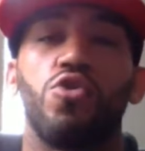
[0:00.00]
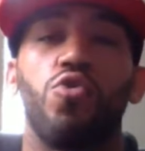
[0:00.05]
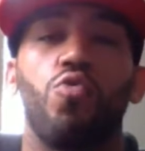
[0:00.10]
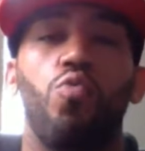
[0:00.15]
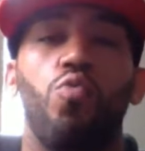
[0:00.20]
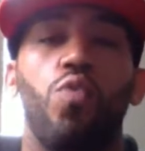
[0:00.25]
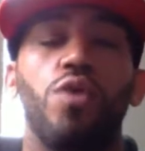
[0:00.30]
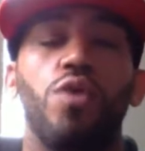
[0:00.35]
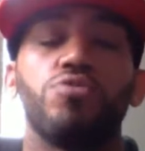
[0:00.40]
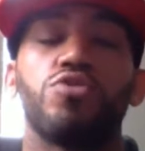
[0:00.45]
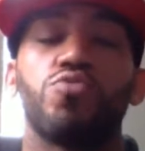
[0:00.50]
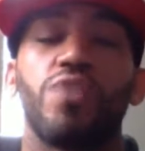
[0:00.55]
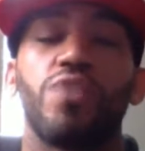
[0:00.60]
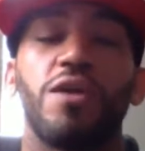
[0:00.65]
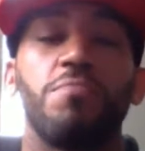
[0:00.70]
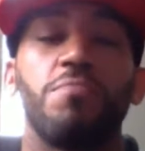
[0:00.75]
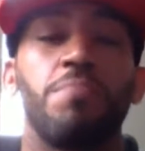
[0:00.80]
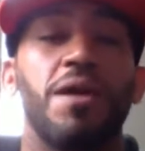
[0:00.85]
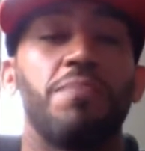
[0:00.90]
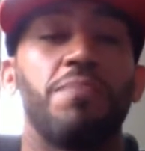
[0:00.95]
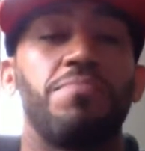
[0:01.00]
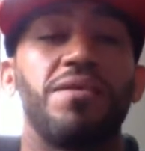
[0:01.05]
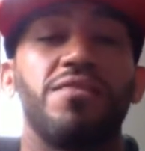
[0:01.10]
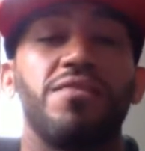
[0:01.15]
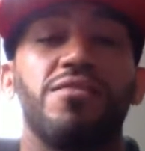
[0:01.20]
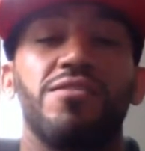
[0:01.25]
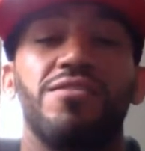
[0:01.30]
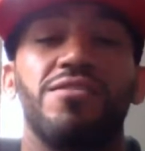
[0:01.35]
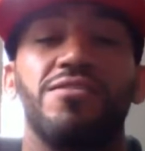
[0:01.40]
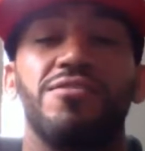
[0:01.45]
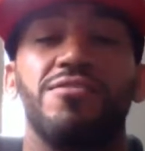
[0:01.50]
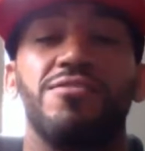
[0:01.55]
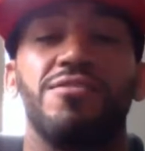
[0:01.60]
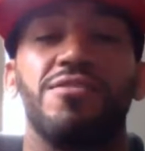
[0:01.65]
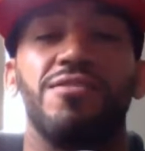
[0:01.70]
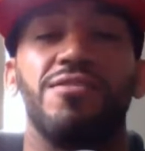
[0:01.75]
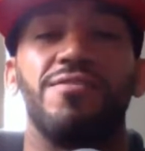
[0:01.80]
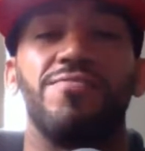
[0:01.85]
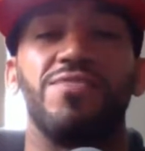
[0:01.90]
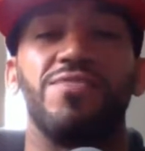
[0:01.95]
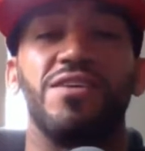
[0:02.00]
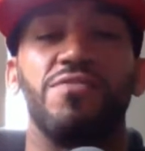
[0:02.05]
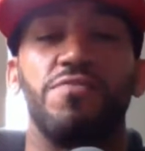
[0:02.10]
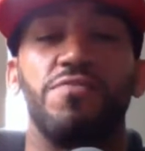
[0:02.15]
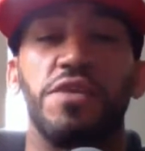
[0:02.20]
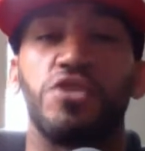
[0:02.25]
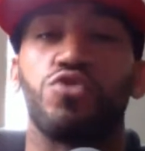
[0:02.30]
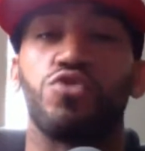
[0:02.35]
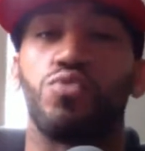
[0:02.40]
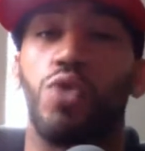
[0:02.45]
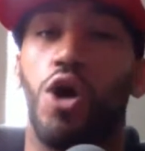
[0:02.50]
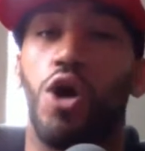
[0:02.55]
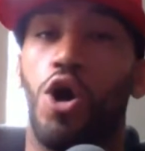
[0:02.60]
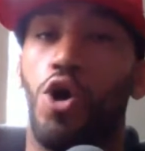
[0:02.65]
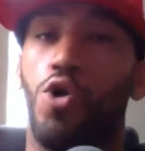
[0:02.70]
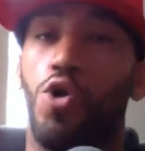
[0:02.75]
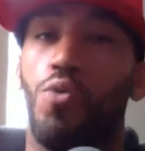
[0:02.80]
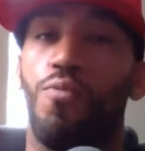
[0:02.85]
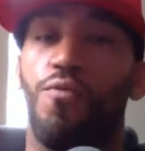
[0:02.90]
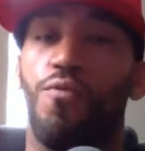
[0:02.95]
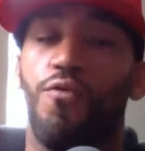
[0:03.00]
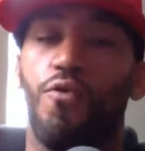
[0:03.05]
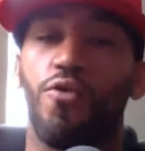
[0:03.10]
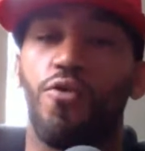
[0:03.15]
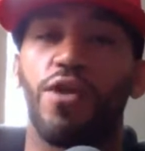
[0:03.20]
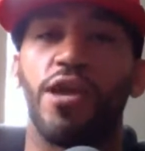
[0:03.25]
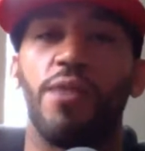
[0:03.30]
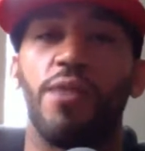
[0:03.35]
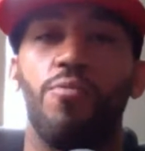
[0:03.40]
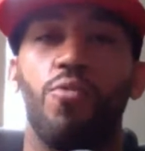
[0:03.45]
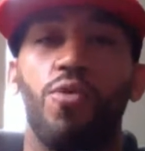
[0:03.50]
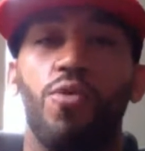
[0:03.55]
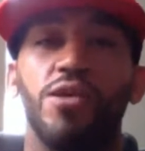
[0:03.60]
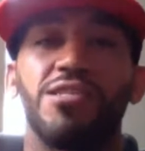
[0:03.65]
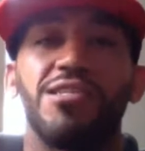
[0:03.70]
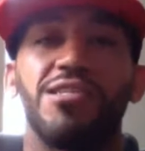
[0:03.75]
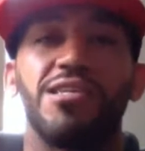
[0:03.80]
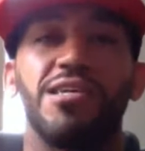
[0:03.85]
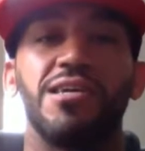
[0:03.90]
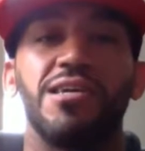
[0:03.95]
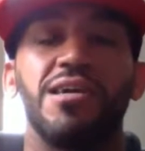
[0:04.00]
welterweight may be the eventual home for him once